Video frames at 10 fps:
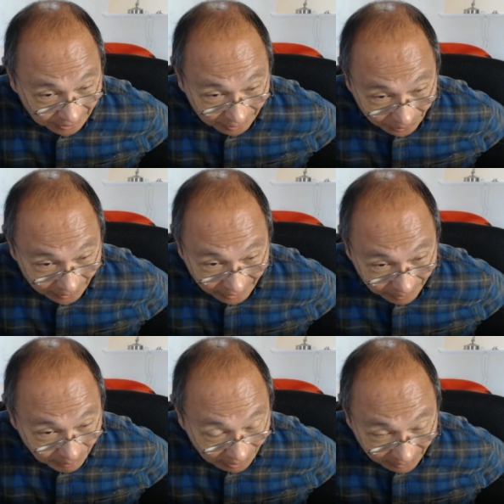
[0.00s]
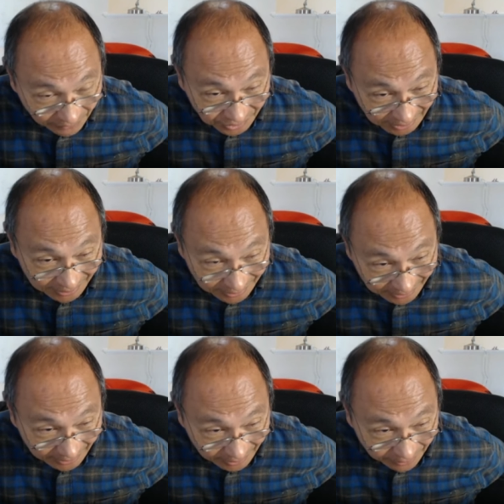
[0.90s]
you know, in the middle of the second
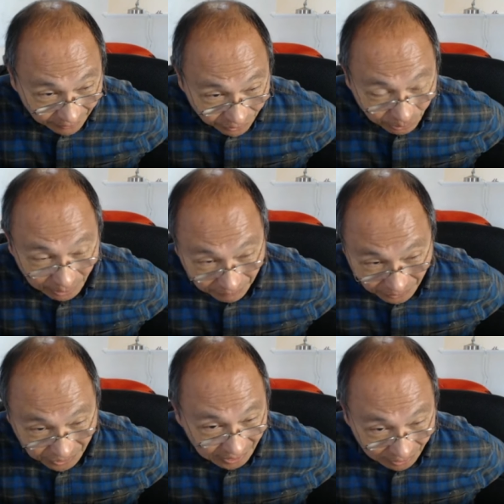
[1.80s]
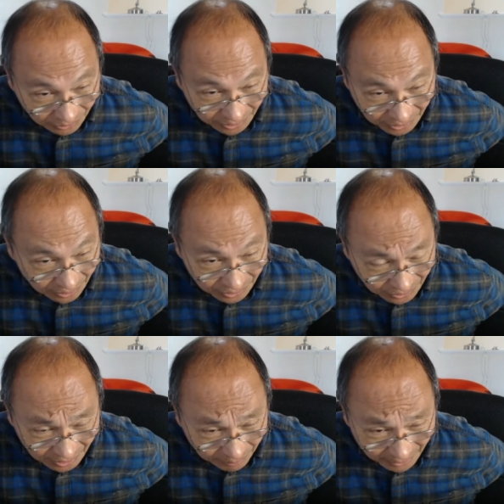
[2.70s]
decade of the 21st century is also
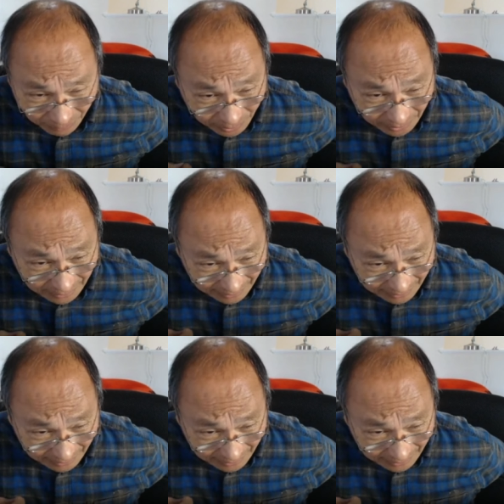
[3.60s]
something we,